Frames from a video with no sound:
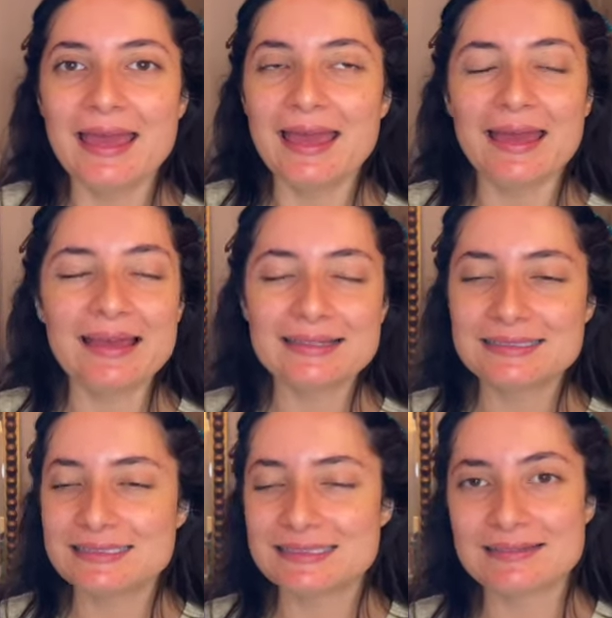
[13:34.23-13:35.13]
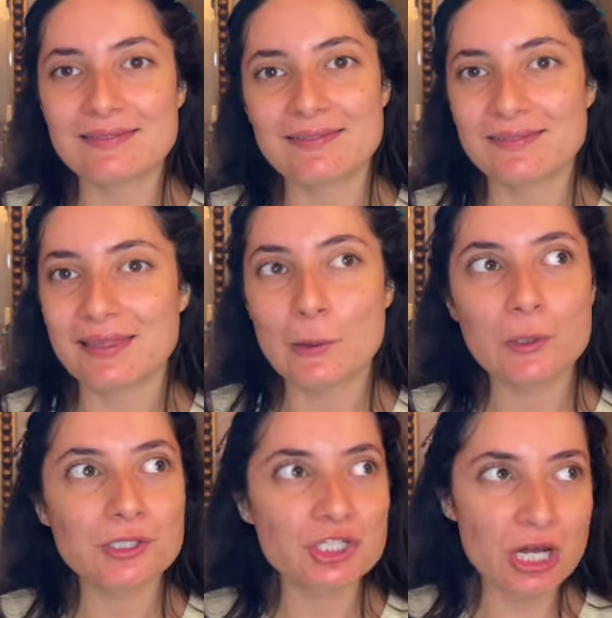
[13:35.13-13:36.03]
And they
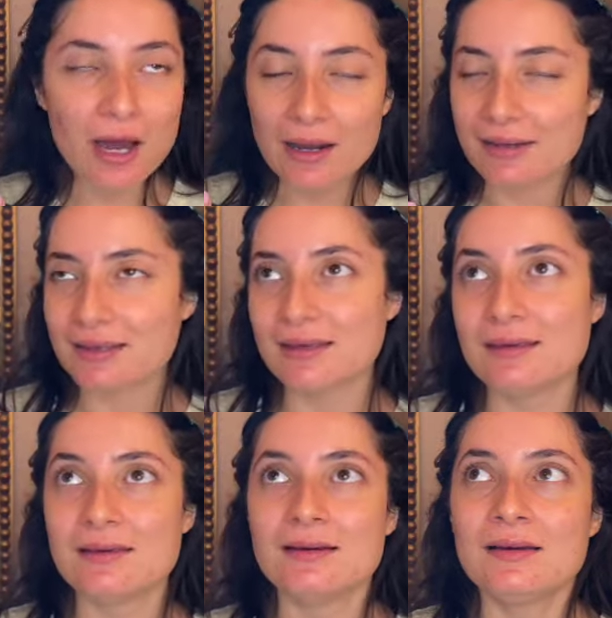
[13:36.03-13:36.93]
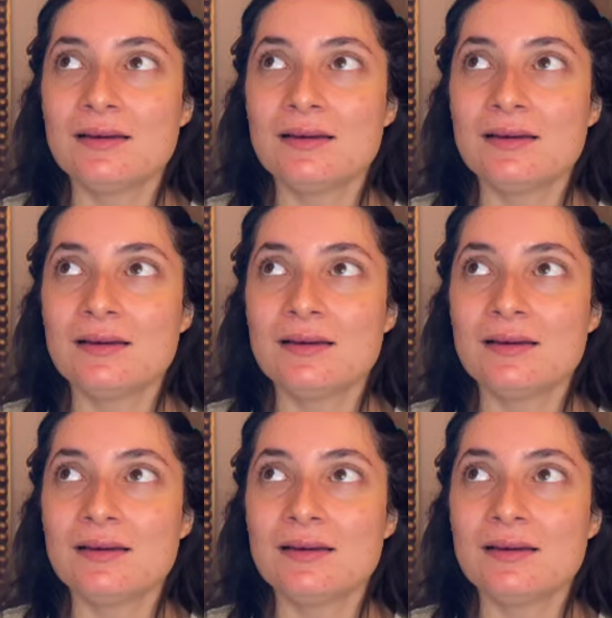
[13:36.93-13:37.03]
were chalky.